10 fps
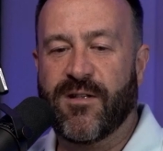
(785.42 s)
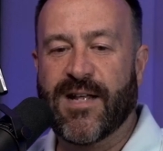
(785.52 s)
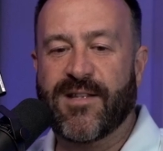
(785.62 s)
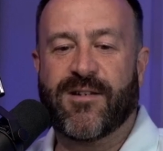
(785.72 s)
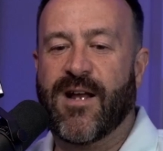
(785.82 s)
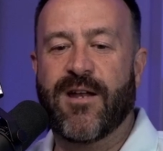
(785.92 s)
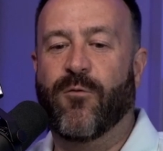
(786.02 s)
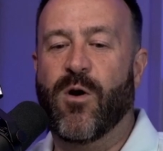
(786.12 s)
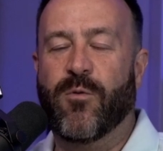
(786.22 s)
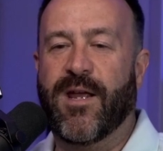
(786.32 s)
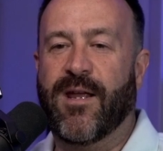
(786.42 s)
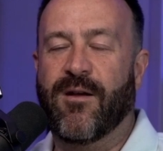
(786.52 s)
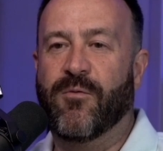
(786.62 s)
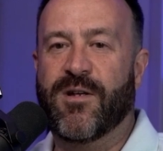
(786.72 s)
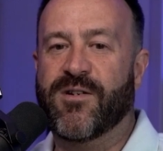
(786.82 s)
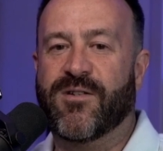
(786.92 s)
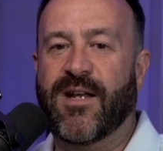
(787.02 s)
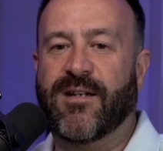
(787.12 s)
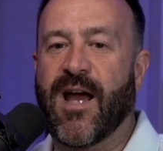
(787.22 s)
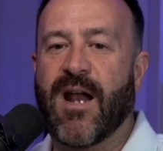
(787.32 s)
that's kind of what we just
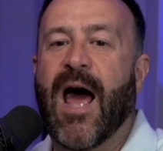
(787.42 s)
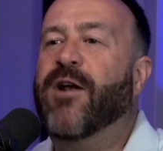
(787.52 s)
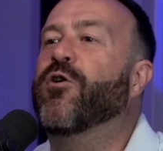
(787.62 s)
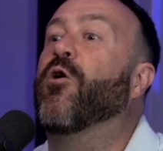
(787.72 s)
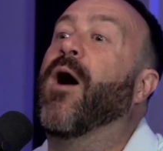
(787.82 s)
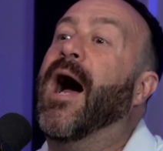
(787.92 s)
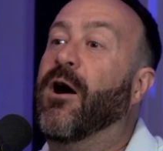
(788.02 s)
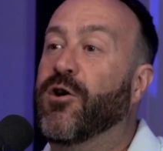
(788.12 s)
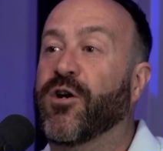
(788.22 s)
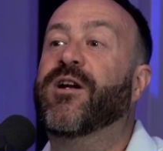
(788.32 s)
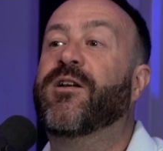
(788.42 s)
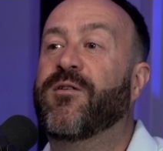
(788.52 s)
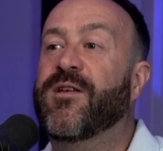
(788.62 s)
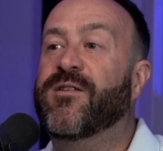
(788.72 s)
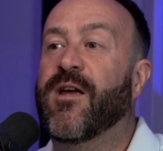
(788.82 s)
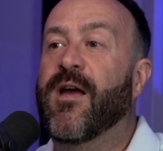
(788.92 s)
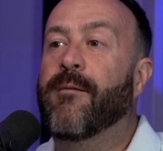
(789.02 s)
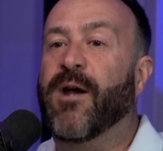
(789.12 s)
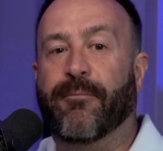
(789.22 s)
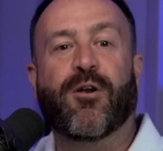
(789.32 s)
said, God, I don't know how you're going to do this,
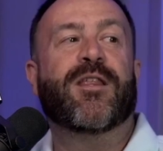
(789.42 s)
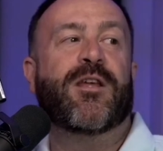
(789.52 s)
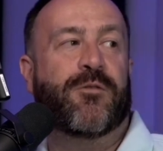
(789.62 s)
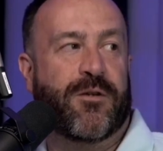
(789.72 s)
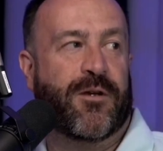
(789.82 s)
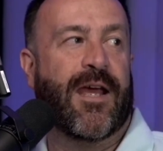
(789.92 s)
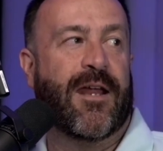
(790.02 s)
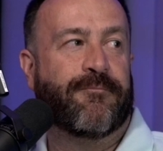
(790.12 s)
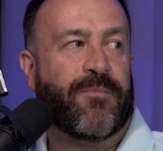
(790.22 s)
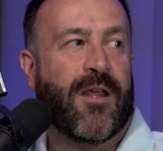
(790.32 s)
but I pray that you would do it again.